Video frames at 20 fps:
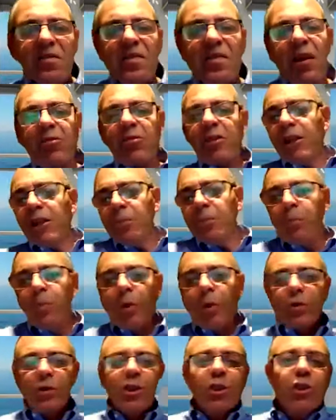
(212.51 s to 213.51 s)
very
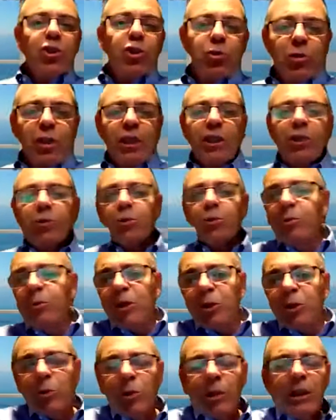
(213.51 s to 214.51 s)
important trade route
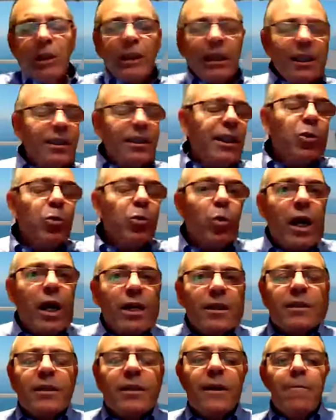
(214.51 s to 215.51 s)
between East and
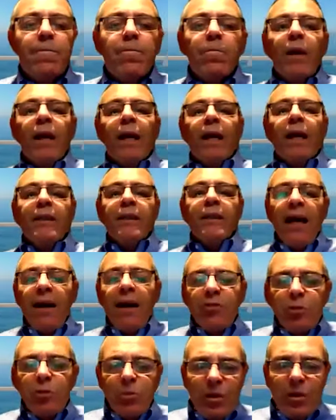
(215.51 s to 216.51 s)
West, and they
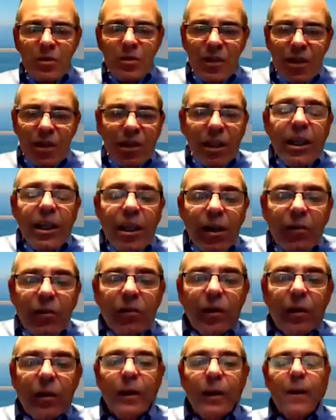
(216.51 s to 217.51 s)
have to be very
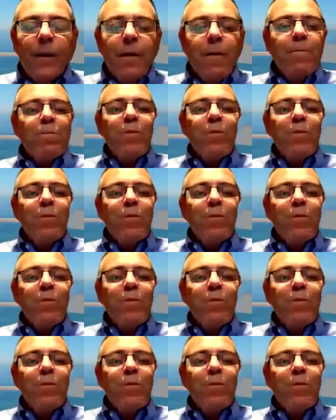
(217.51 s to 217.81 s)
careful.